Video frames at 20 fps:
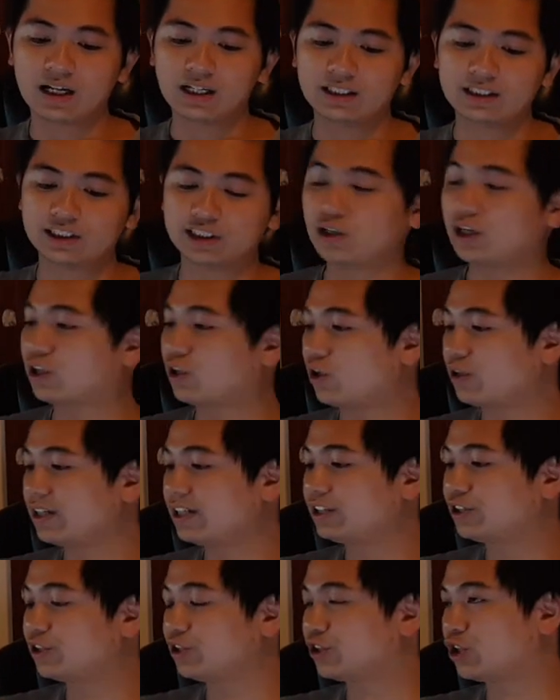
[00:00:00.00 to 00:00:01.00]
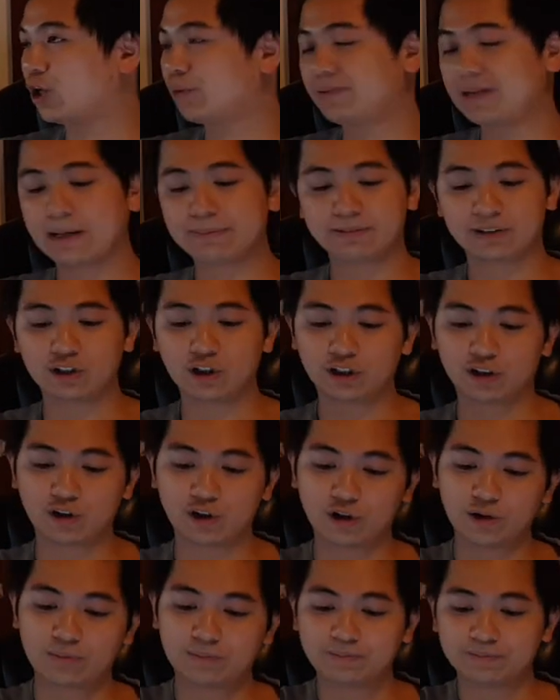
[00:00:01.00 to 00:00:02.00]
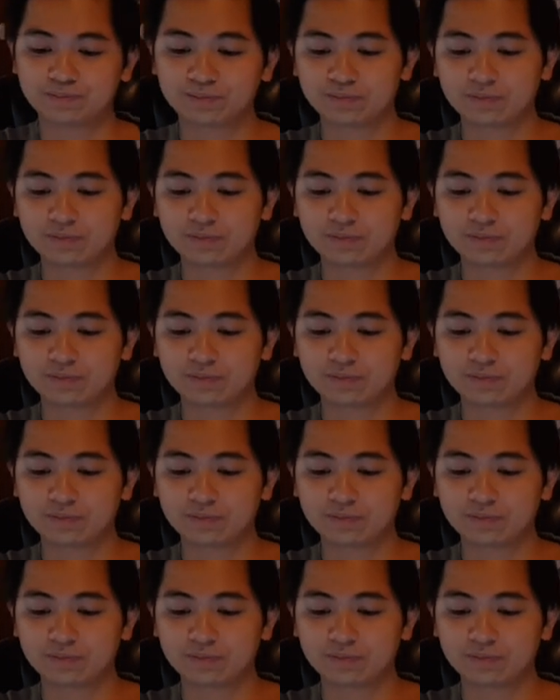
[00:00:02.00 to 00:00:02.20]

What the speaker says: So according to topyaps.com,